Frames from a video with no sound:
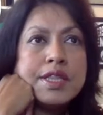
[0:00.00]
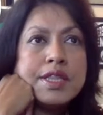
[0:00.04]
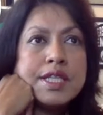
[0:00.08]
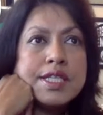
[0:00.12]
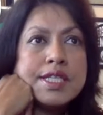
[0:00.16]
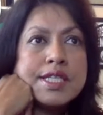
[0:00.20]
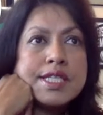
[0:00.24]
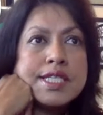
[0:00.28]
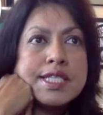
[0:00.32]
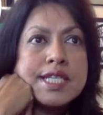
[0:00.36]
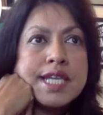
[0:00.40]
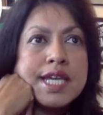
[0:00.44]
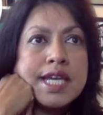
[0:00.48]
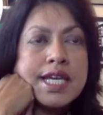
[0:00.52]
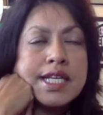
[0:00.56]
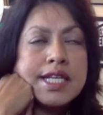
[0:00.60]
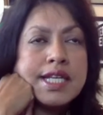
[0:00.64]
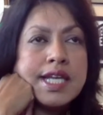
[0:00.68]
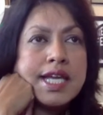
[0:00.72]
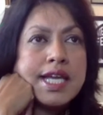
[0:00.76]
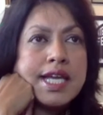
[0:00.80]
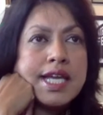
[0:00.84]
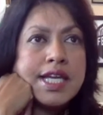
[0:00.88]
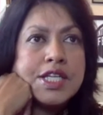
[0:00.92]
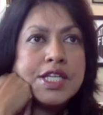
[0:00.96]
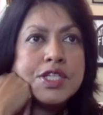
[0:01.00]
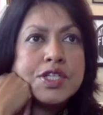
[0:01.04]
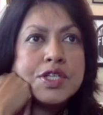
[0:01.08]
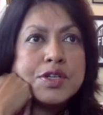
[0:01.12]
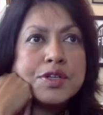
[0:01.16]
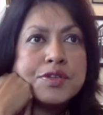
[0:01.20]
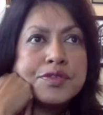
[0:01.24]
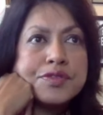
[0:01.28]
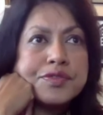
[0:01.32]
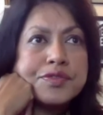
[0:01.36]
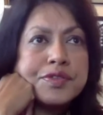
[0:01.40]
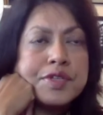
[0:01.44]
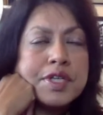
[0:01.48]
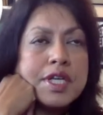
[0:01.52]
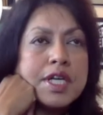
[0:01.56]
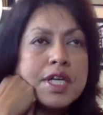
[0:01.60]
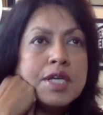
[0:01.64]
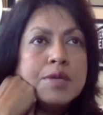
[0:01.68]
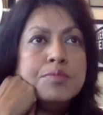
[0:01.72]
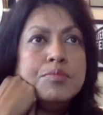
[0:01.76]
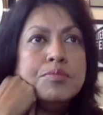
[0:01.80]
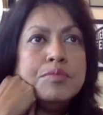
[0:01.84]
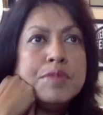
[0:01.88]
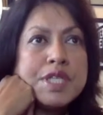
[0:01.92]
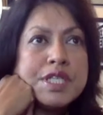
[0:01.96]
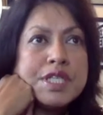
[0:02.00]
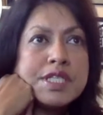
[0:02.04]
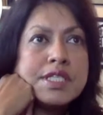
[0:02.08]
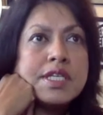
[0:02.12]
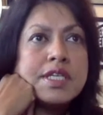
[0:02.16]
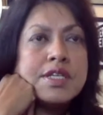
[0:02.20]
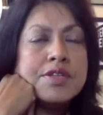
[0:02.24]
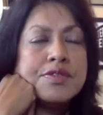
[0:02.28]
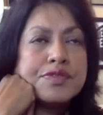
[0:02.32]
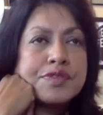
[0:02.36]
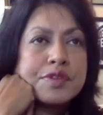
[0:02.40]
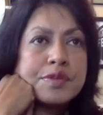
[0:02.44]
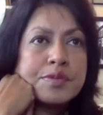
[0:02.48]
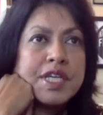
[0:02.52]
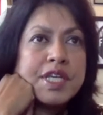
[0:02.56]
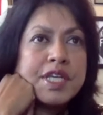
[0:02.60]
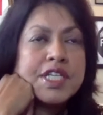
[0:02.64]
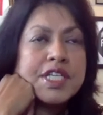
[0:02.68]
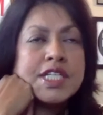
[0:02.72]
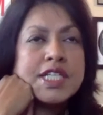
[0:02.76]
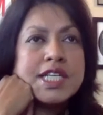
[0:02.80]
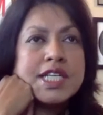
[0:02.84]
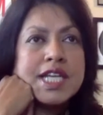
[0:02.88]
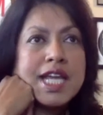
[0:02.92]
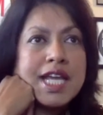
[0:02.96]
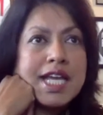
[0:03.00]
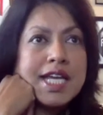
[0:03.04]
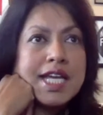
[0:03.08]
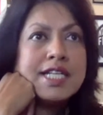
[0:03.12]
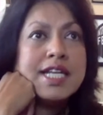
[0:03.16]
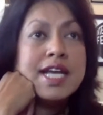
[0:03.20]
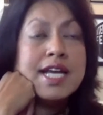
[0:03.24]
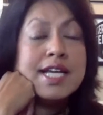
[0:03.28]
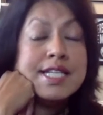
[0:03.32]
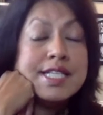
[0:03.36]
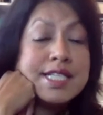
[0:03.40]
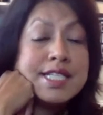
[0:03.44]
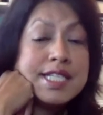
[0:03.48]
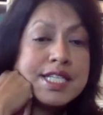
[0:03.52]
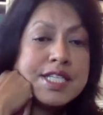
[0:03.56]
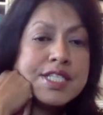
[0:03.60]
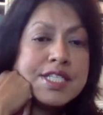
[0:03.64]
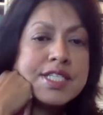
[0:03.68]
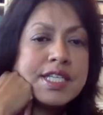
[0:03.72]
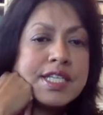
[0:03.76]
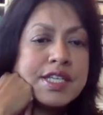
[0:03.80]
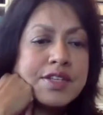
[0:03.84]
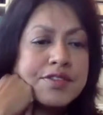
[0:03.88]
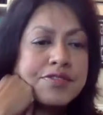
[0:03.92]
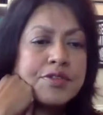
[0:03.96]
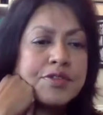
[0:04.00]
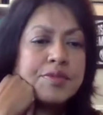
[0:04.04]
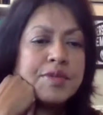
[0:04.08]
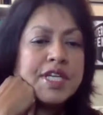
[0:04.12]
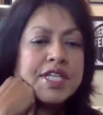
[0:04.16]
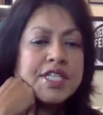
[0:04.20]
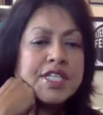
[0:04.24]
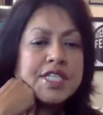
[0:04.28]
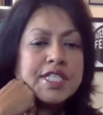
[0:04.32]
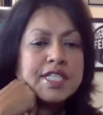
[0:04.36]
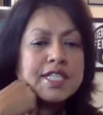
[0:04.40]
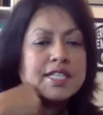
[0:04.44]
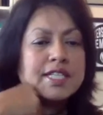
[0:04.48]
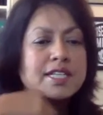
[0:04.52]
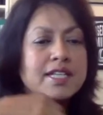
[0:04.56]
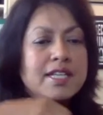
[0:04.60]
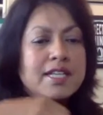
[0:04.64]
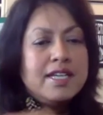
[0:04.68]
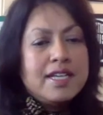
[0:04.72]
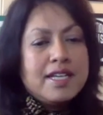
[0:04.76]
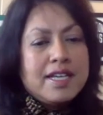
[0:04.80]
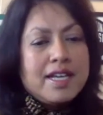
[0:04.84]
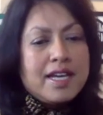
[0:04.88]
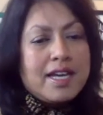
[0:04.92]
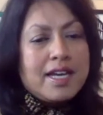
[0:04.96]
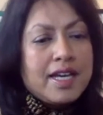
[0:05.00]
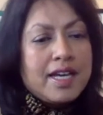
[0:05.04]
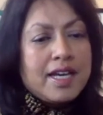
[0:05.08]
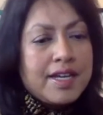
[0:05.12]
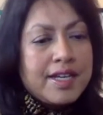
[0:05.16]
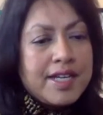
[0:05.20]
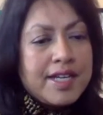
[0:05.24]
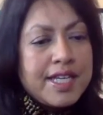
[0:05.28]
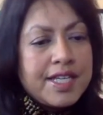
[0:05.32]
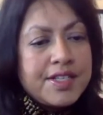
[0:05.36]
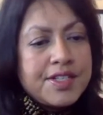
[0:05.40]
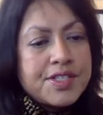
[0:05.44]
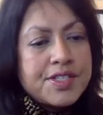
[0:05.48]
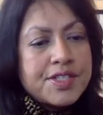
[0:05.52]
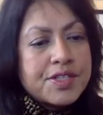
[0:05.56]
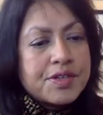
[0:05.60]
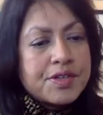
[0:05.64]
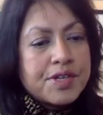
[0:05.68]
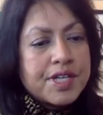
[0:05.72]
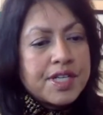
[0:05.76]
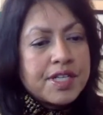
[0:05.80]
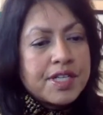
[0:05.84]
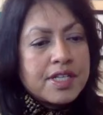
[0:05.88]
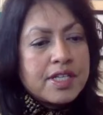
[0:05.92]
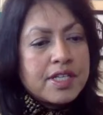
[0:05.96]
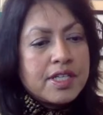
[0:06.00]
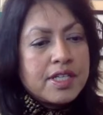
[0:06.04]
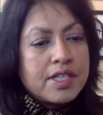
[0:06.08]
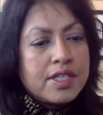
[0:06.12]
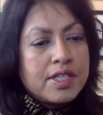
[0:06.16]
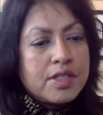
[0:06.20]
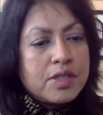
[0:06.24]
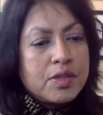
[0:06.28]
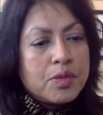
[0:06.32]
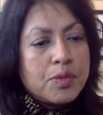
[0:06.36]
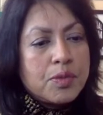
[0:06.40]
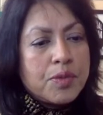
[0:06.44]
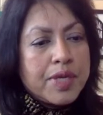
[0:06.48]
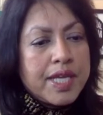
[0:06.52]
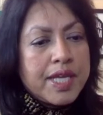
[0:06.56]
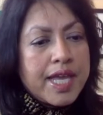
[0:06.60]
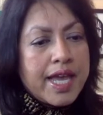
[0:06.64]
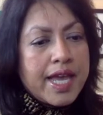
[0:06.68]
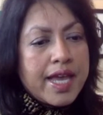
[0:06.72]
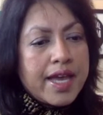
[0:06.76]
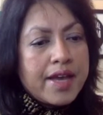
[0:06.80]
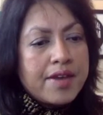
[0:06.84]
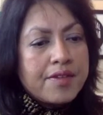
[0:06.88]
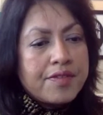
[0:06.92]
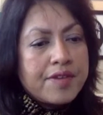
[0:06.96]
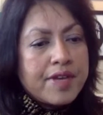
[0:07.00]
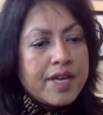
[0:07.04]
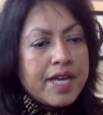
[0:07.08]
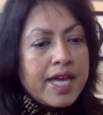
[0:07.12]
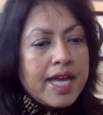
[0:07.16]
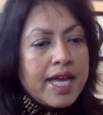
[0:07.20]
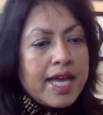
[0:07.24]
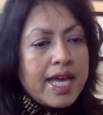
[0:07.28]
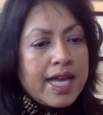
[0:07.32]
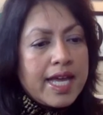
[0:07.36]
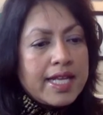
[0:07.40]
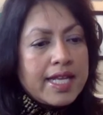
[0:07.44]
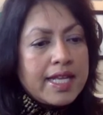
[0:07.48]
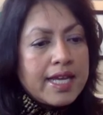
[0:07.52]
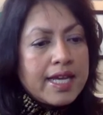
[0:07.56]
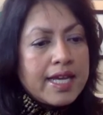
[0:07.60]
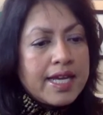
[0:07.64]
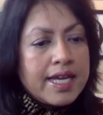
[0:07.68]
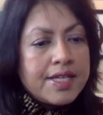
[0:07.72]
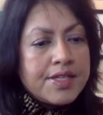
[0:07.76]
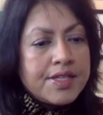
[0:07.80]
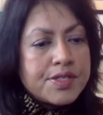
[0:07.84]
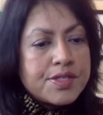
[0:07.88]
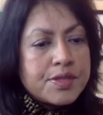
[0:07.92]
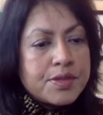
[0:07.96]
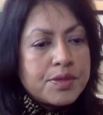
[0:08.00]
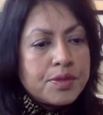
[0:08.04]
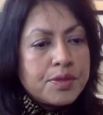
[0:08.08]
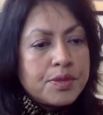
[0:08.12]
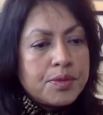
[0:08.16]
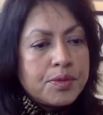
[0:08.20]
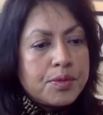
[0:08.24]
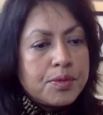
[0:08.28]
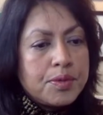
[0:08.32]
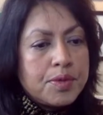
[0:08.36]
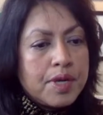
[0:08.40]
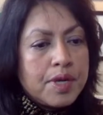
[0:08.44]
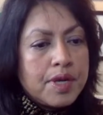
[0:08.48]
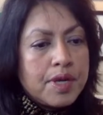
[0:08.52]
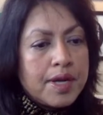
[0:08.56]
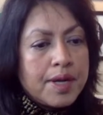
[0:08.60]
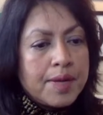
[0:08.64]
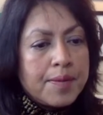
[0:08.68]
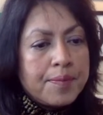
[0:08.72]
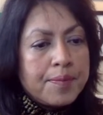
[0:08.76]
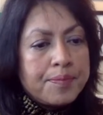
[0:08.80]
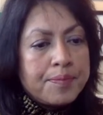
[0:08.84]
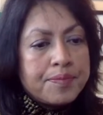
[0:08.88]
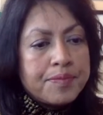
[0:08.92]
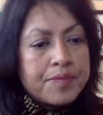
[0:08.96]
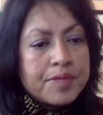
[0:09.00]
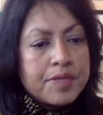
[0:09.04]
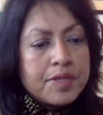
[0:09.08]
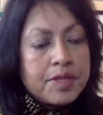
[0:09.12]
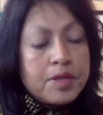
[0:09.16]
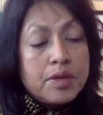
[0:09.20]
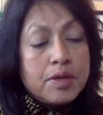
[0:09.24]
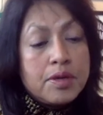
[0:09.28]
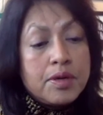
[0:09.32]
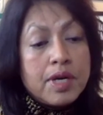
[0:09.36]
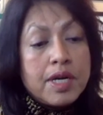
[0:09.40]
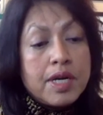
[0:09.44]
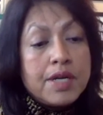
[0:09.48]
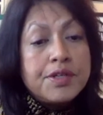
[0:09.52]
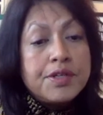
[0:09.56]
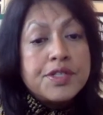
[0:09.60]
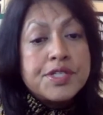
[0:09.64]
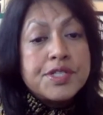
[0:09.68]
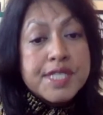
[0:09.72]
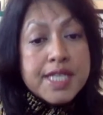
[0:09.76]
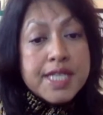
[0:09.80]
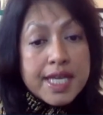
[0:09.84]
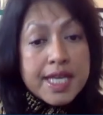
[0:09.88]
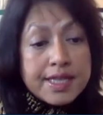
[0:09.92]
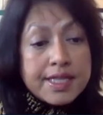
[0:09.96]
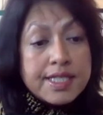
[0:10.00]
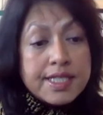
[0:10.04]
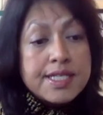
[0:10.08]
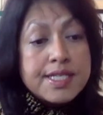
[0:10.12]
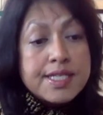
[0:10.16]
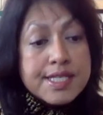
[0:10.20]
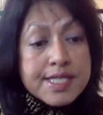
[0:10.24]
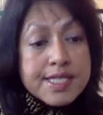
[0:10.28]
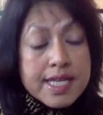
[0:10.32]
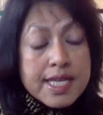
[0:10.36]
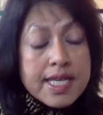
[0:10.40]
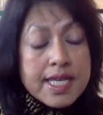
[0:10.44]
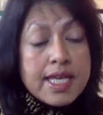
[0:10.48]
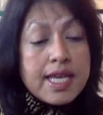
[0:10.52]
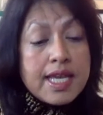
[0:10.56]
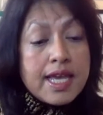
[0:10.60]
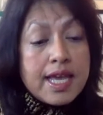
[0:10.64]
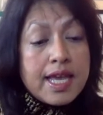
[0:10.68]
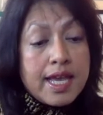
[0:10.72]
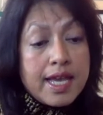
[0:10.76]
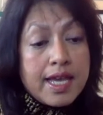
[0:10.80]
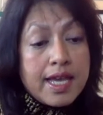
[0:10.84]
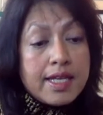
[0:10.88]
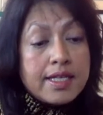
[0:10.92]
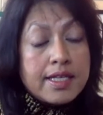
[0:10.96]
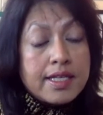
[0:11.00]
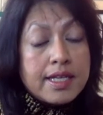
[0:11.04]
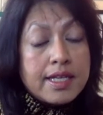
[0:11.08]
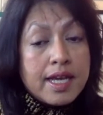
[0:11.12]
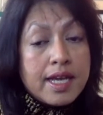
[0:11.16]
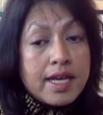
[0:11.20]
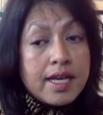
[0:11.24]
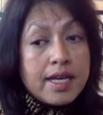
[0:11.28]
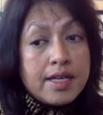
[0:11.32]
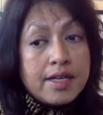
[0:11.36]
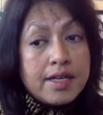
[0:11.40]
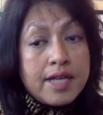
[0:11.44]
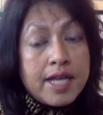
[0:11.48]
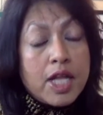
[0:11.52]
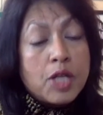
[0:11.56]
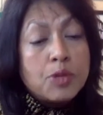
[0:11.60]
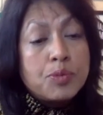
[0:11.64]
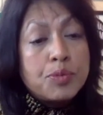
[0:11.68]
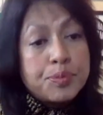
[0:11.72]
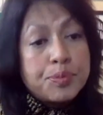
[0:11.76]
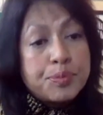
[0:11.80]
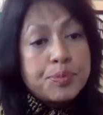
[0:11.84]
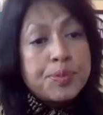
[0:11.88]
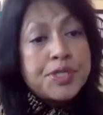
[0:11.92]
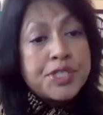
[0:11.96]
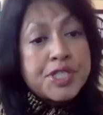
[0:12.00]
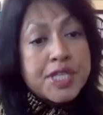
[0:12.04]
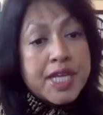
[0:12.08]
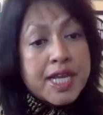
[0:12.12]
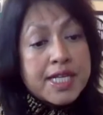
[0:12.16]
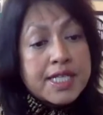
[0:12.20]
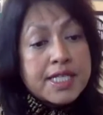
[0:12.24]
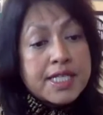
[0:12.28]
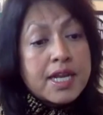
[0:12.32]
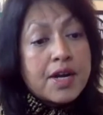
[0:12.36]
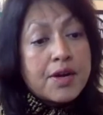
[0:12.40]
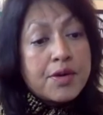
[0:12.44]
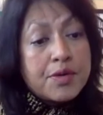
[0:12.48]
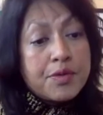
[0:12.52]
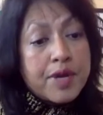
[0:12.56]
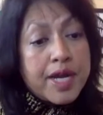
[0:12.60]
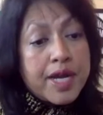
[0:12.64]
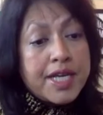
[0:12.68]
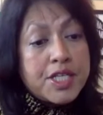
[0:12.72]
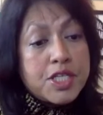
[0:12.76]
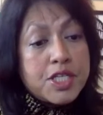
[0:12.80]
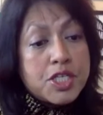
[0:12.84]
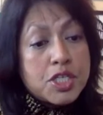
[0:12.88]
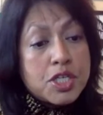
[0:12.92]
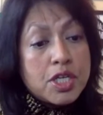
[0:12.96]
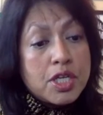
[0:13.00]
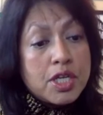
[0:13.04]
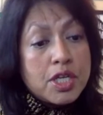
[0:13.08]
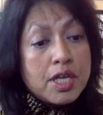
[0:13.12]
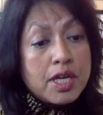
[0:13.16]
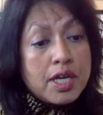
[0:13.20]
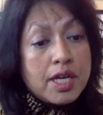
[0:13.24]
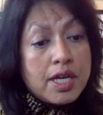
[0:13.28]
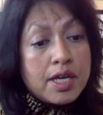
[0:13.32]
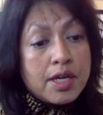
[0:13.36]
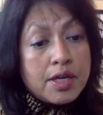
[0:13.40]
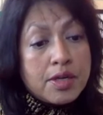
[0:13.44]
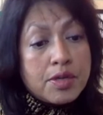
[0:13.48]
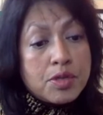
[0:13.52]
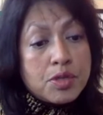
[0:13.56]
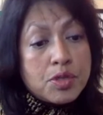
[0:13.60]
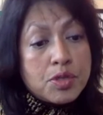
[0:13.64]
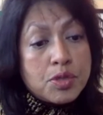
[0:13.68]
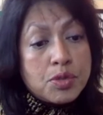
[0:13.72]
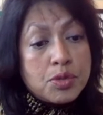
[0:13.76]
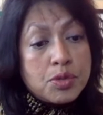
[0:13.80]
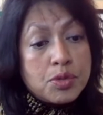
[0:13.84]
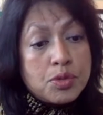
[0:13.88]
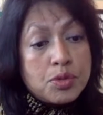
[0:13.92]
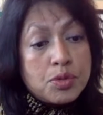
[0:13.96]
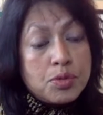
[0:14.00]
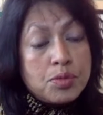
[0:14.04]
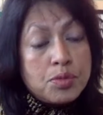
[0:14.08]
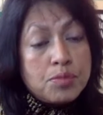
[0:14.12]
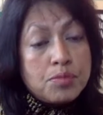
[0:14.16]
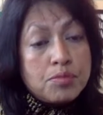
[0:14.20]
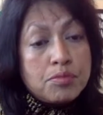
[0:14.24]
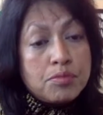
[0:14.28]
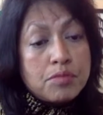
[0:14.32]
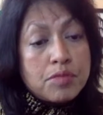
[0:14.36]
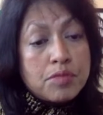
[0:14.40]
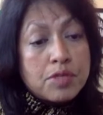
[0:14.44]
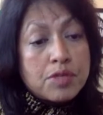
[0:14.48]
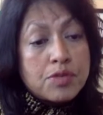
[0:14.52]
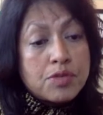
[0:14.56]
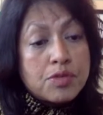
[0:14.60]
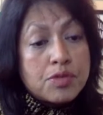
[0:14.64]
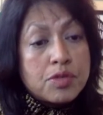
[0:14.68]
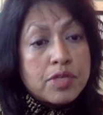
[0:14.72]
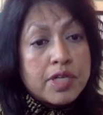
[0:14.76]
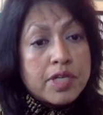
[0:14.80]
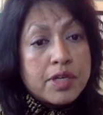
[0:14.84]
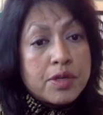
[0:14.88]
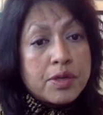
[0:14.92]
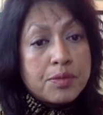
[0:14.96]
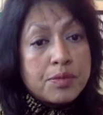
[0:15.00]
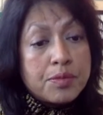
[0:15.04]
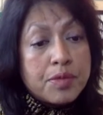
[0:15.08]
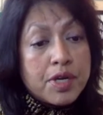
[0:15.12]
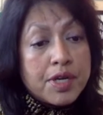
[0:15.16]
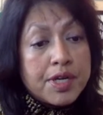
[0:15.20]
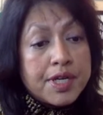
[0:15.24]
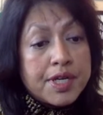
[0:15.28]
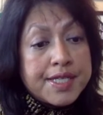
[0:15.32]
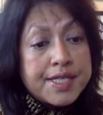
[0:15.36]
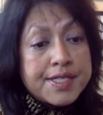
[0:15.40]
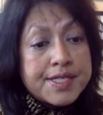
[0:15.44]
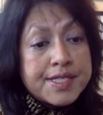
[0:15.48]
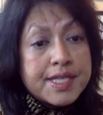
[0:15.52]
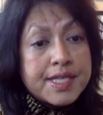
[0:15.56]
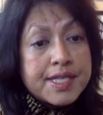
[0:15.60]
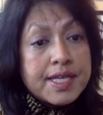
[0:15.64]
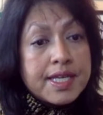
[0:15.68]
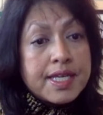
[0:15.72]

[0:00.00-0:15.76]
this day and age of misinformation and disinformation, it is critical we have allies who understand this and help protect our right to control our own bodies.